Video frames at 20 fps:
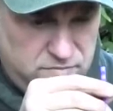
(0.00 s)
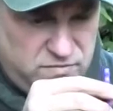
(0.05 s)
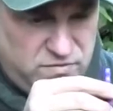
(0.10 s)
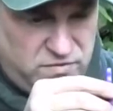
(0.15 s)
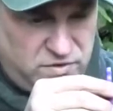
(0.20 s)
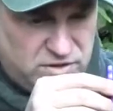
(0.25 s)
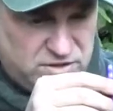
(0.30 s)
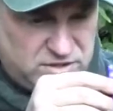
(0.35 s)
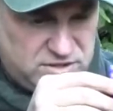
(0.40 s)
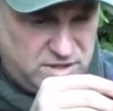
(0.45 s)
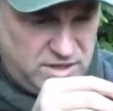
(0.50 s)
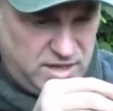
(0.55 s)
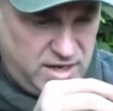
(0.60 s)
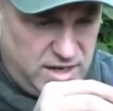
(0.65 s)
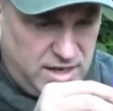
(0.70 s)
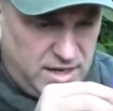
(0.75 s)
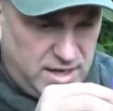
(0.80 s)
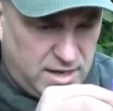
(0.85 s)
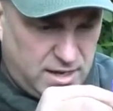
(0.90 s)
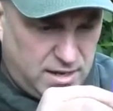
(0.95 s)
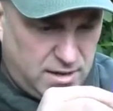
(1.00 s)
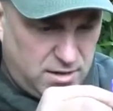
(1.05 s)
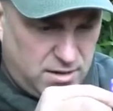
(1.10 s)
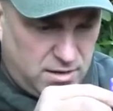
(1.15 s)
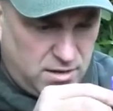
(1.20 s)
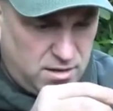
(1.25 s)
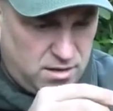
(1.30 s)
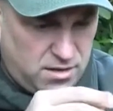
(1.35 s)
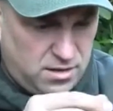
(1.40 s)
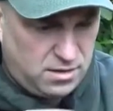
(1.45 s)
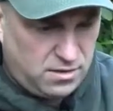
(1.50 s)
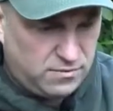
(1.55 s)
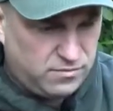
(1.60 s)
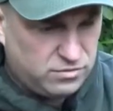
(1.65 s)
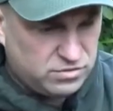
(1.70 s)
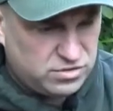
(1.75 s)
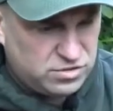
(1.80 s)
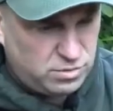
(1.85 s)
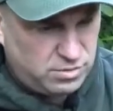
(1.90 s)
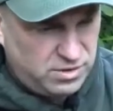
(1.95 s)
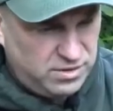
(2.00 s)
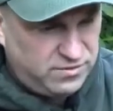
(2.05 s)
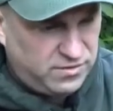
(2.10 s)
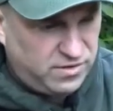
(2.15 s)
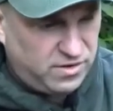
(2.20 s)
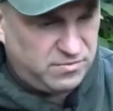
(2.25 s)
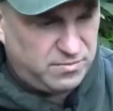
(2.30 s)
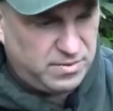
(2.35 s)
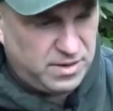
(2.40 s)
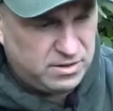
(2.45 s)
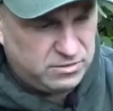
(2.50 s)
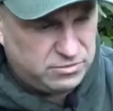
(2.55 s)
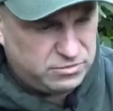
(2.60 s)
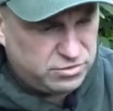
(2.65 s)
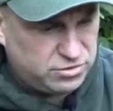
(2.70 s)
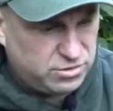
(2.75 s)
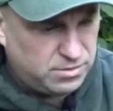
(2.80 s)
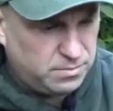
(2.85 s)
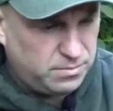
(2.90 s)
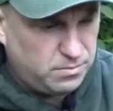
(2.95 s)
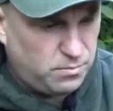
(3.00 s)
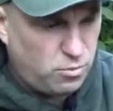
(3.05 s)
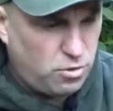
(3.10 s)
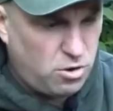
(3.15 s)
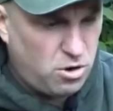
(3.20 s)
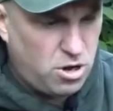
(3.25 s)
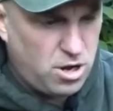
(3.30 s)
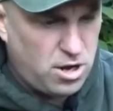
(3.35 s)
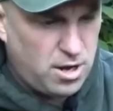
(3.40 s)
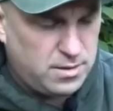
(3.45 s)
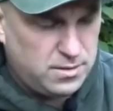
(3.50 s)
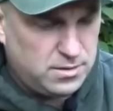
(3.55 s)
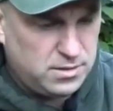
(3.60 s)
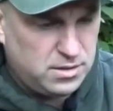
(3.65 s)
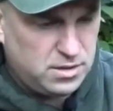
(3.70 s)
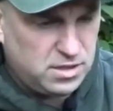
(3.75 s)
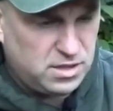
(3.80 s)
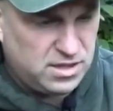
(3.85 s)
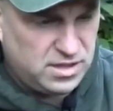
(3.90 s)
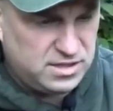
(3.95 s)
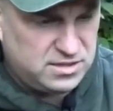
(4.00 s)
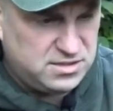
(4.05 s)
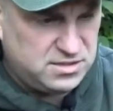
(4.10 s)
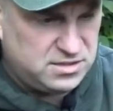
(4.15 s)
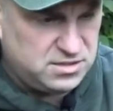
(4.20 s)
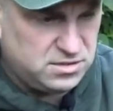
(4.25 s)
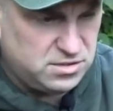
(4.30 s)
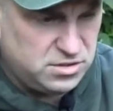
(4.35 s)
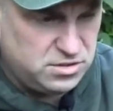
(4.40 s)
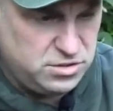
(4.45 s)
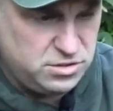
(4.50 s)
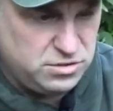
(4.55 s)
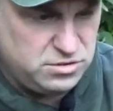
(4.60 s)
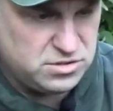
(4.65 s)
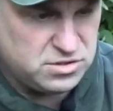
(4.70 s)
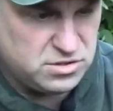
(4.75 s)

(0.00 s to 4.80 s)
Firstly here, I've got 25-pound trip wire connected to the new